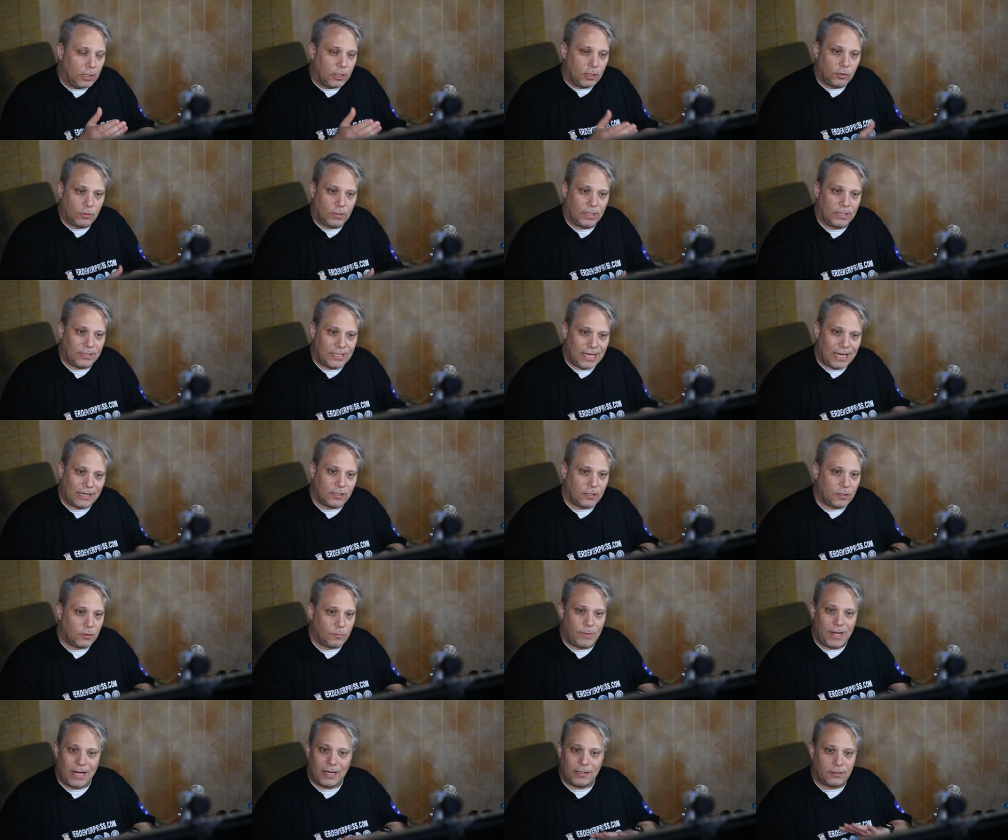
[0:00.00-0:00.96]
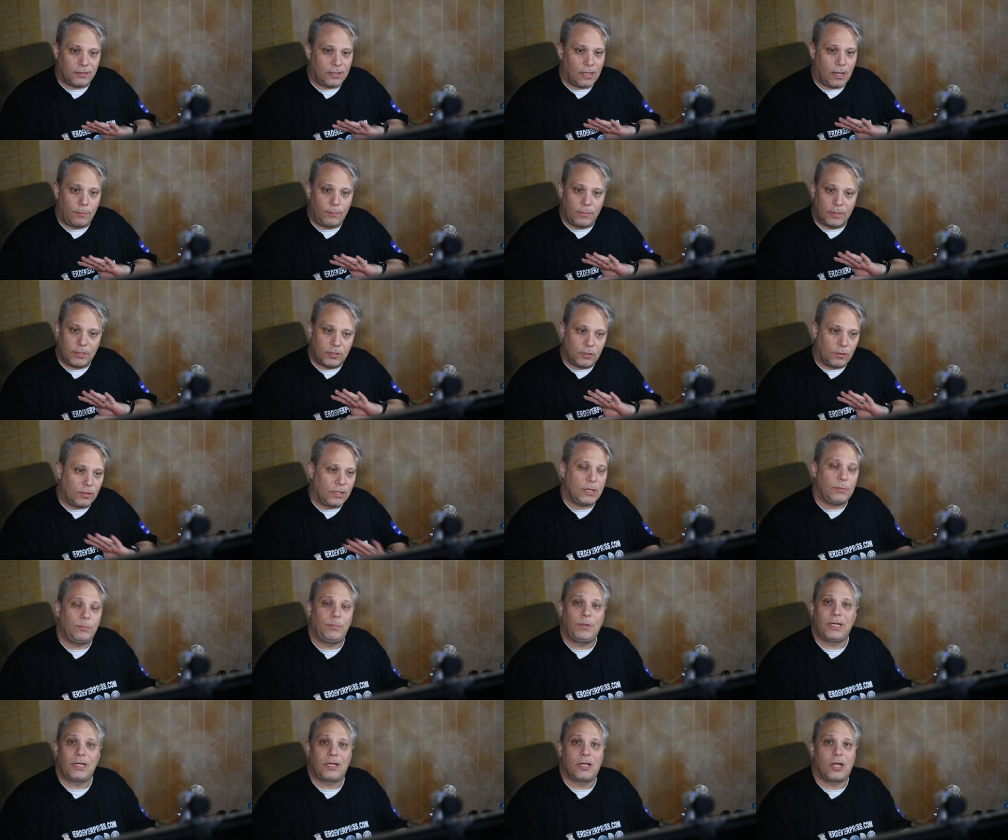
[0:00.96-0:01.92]
Transactions matched up. It's already
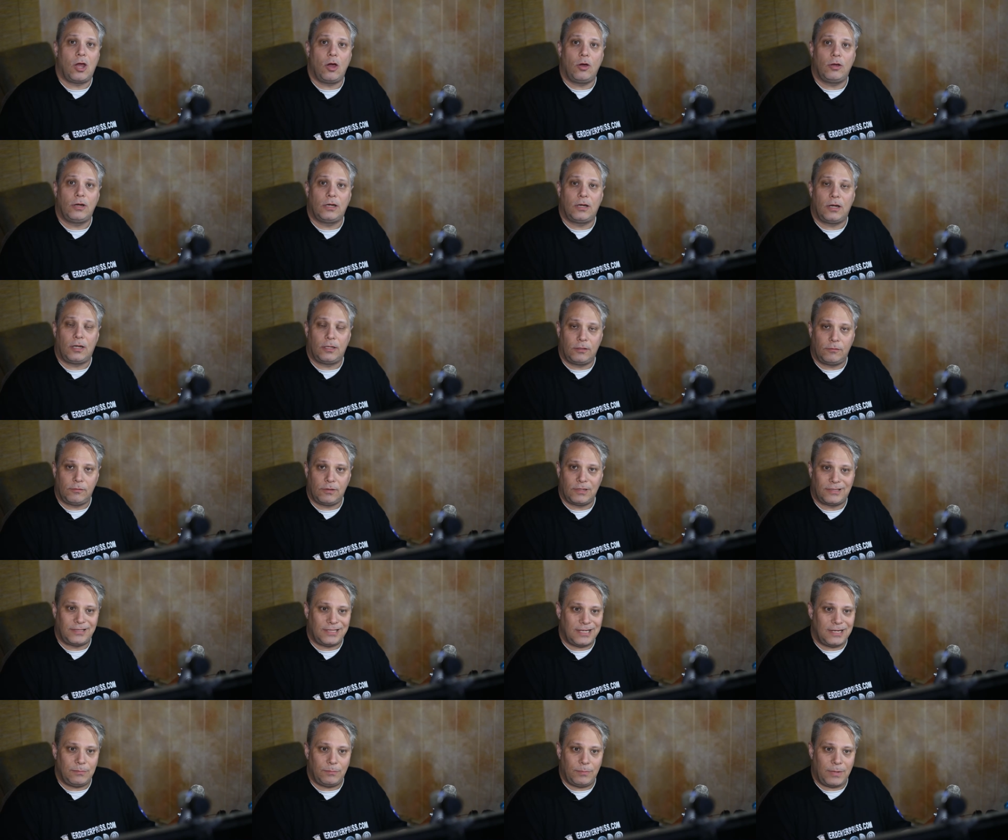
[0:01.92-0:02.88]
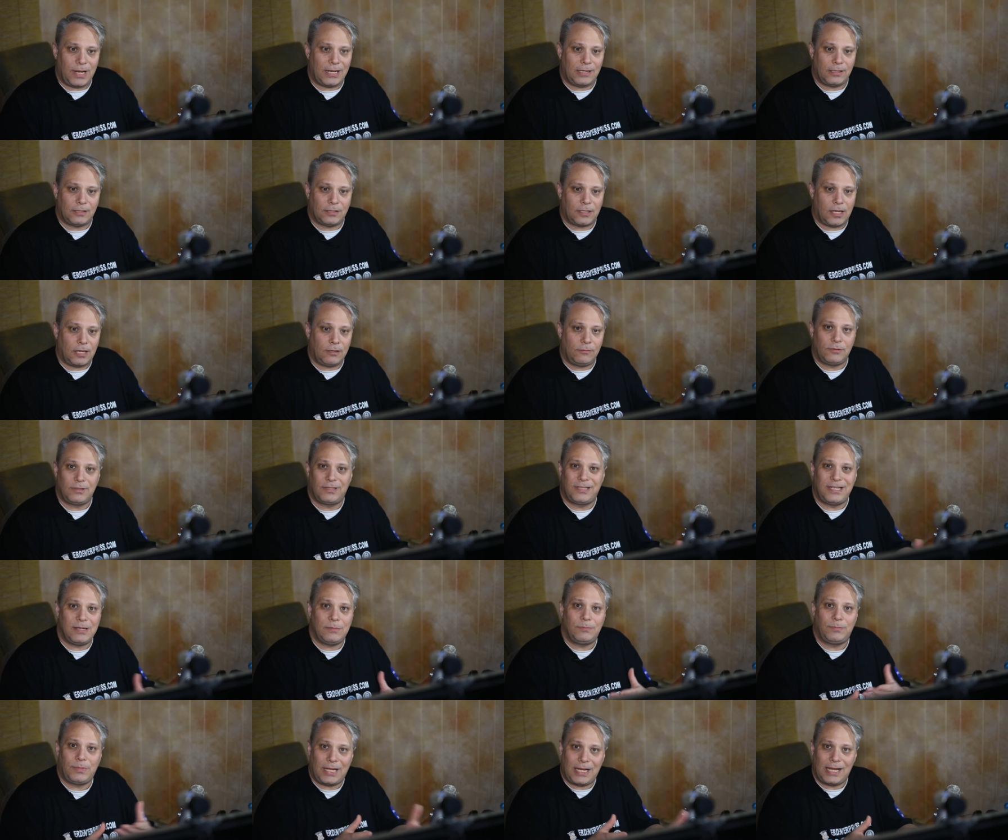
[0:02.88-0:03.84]
been coded on the Receipt Bank side.
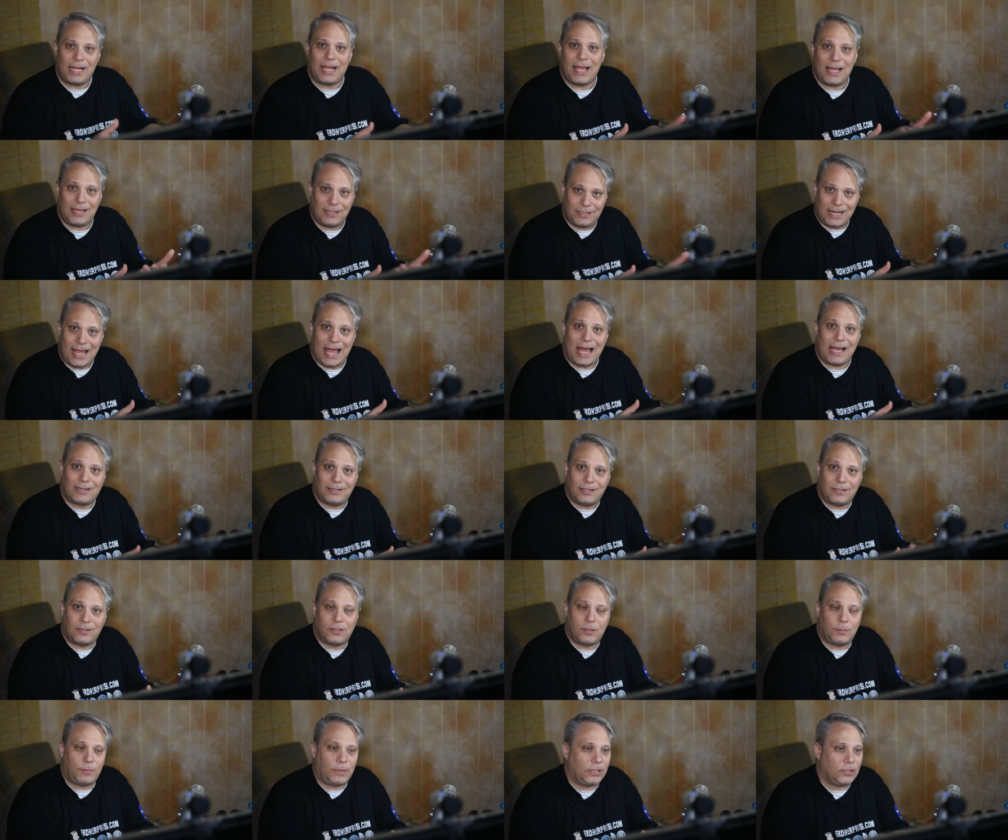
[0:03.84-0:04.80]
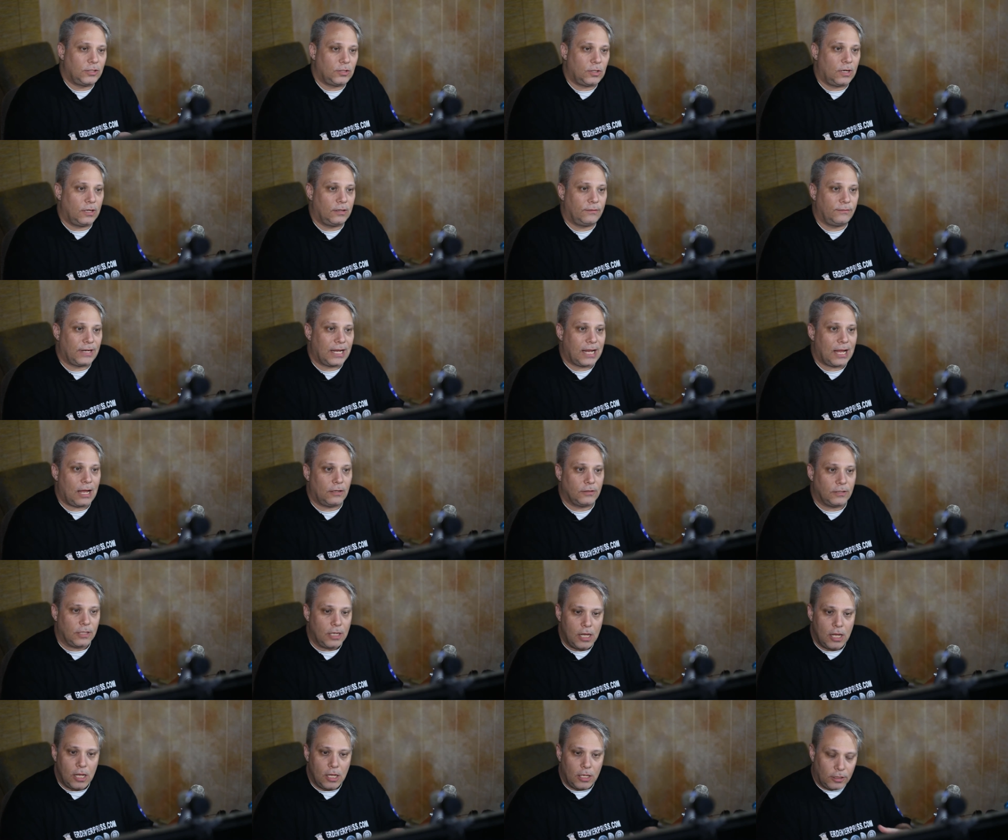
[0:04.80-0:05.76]
Receipt Bank has access to my chart of accounts.
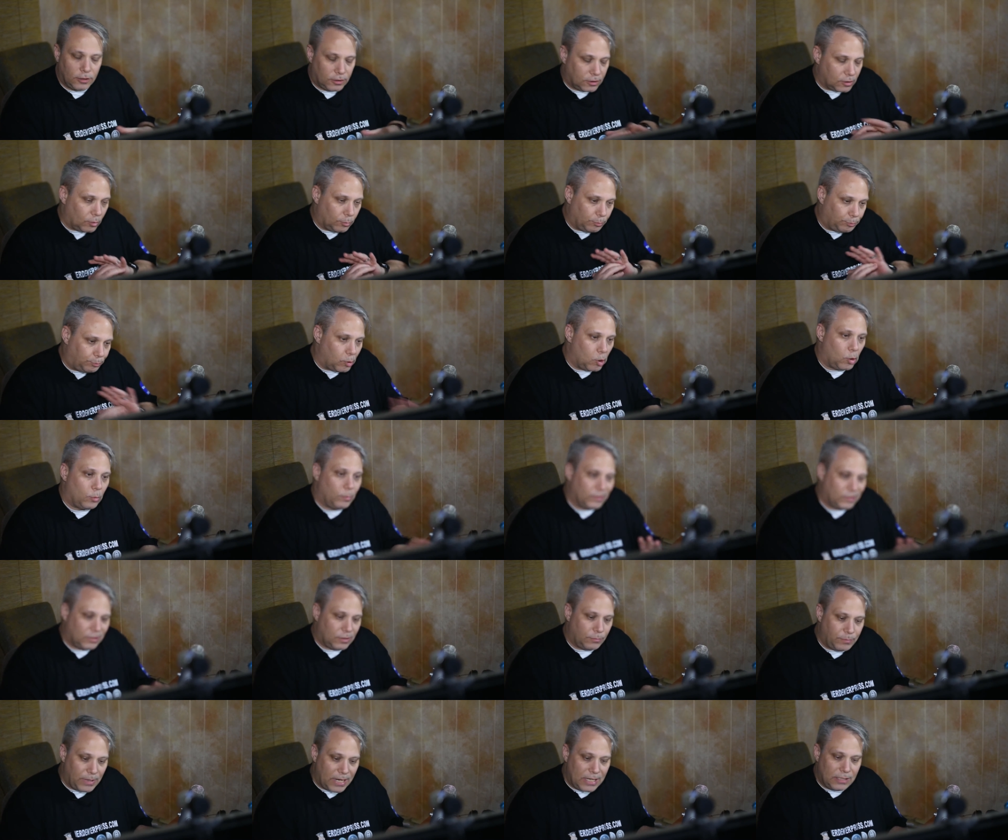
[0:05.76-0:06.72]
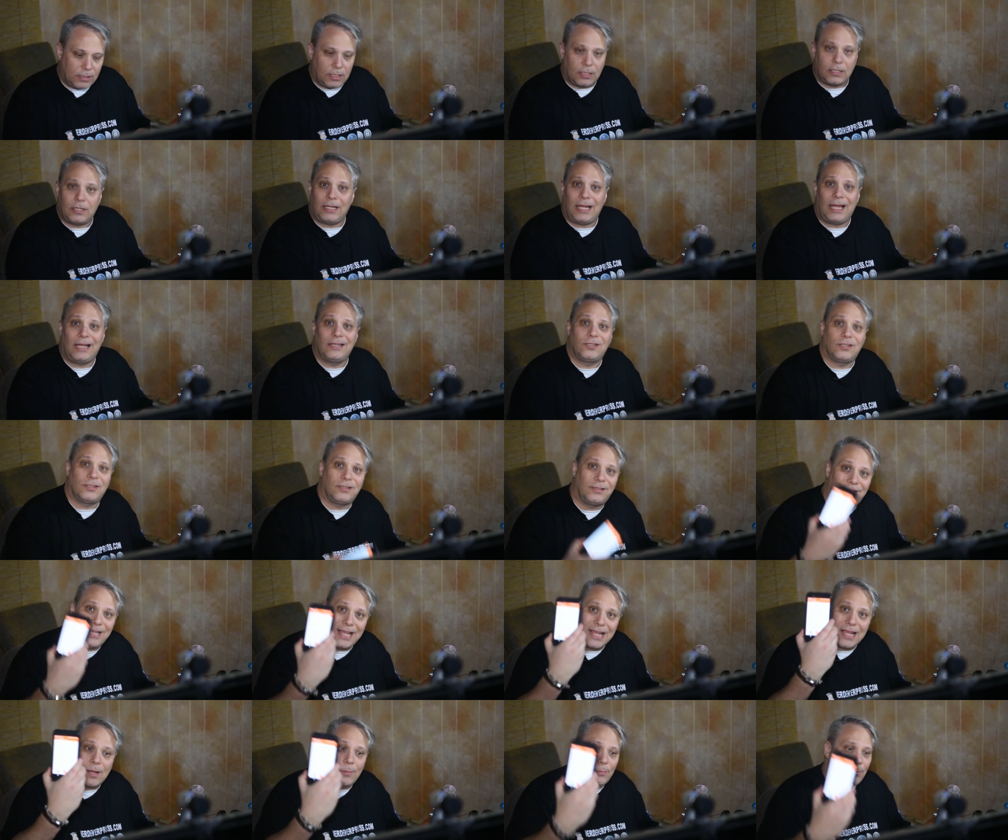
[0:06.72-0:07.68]
So boom, it's basically I just
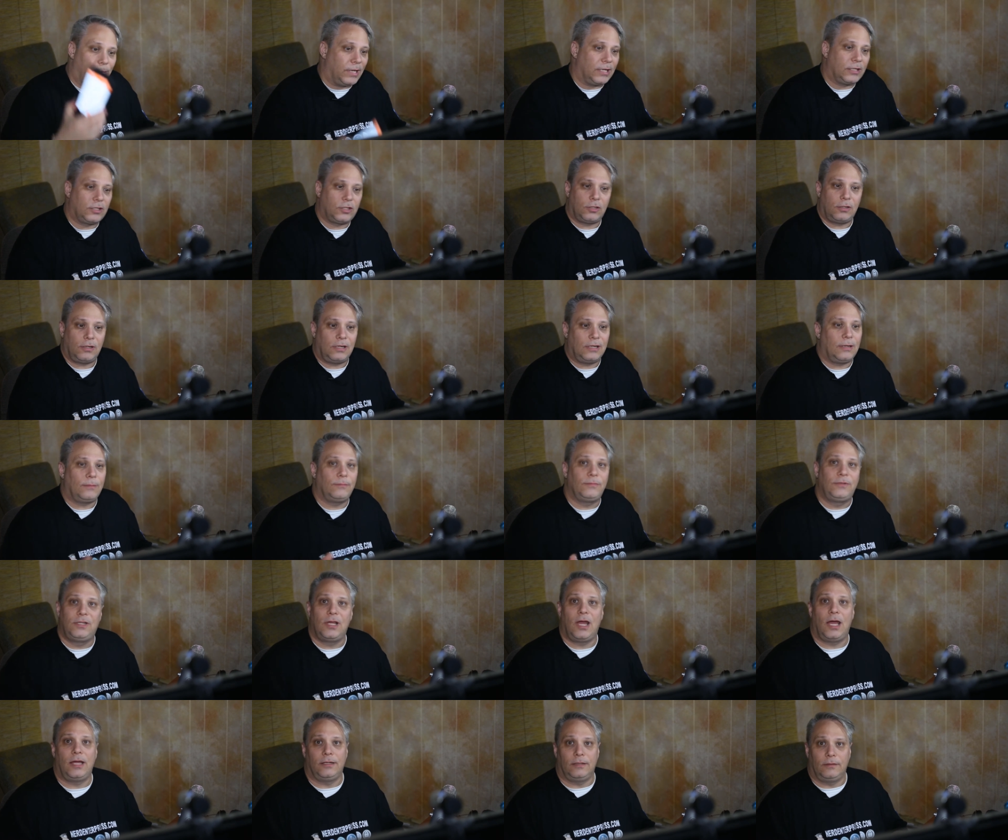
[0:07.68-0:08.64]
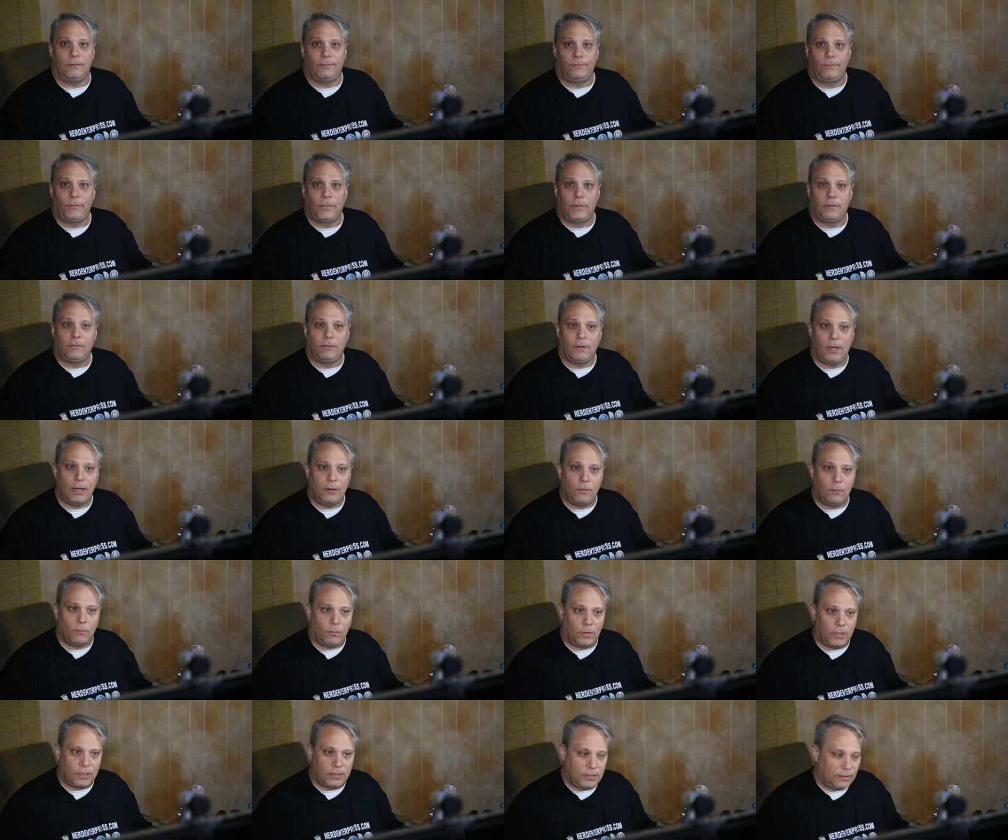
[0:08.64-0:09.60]
take a picture and I'm done, right?
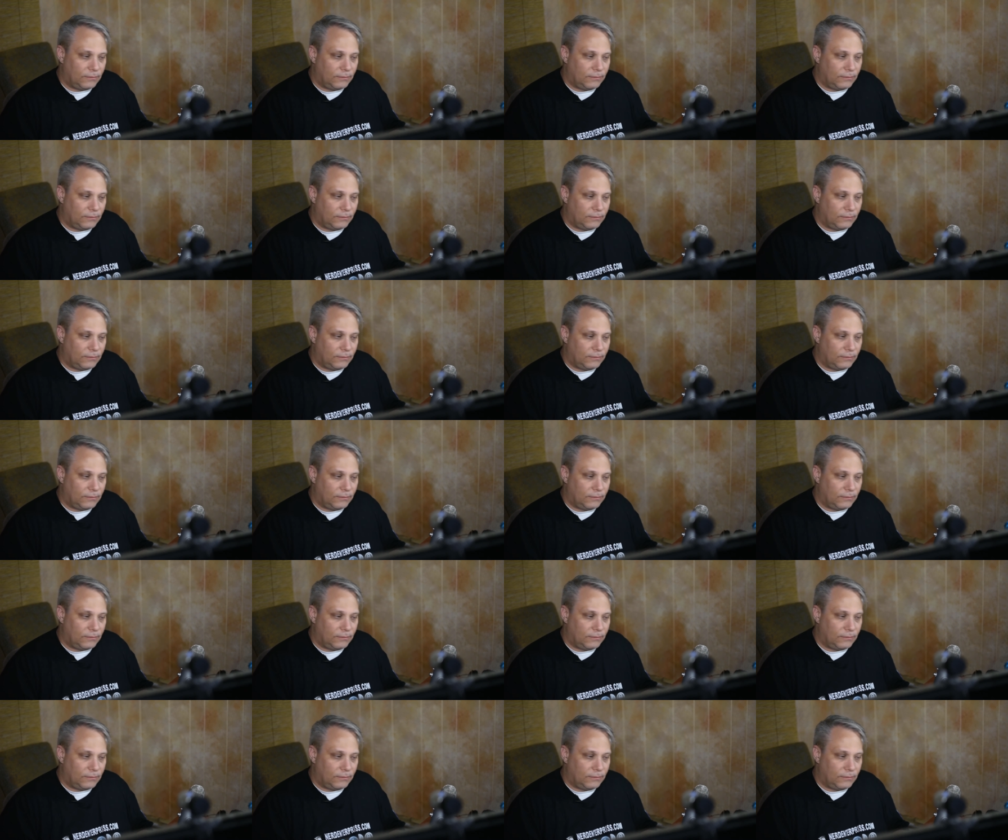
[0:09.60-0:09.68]
Once